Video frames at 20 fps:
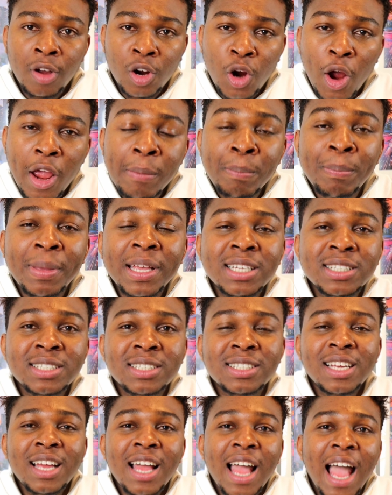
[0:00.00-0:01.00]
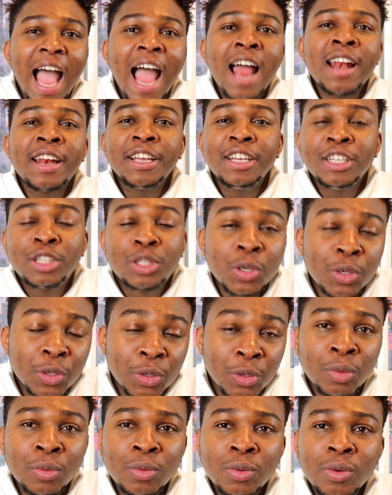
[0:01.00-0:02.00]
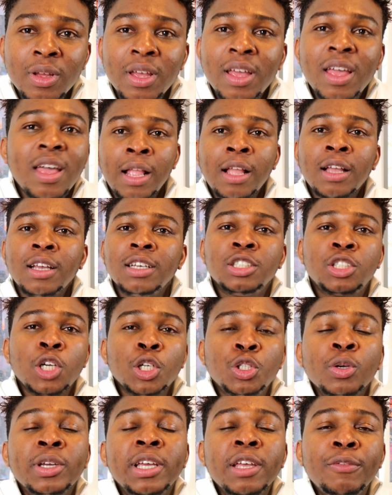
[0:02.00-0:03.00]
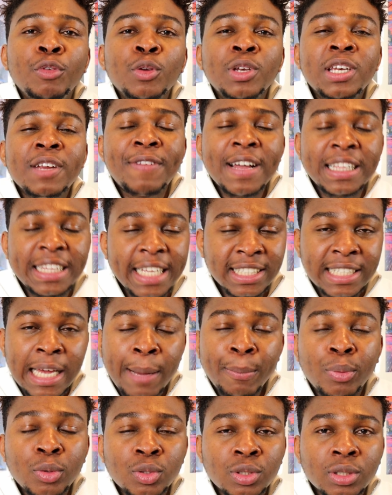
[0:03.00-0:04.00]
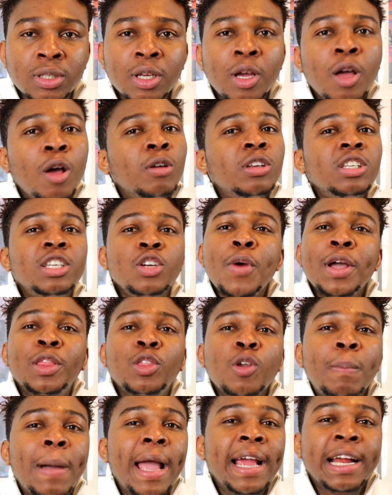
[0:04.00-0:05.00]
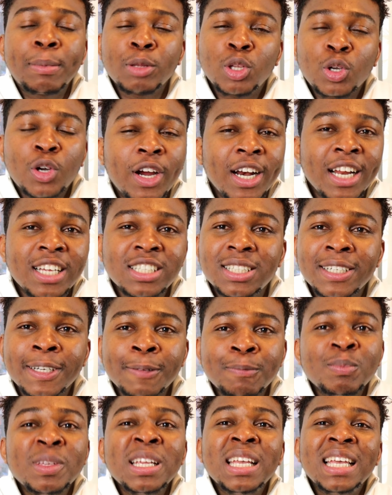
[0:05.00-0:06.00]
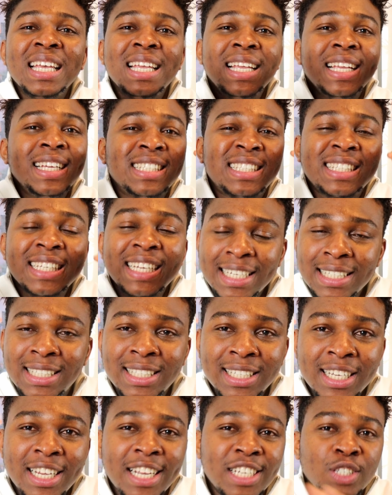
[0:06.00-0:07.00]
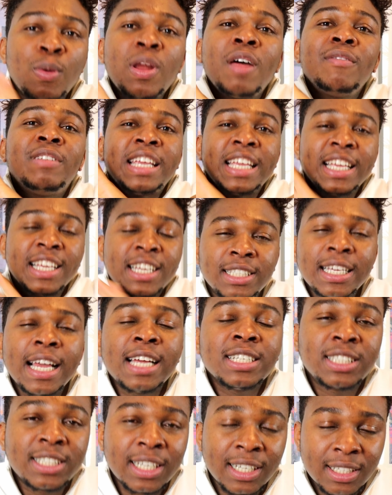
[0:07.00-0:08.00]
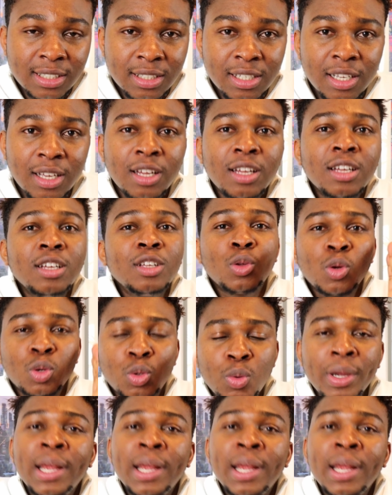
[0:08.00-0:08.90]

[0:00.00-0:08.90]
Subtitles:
Coinbase, and eToro. Just to give you different examples, the way to buy cryptocurrency is easy. It's one of the easiest things to do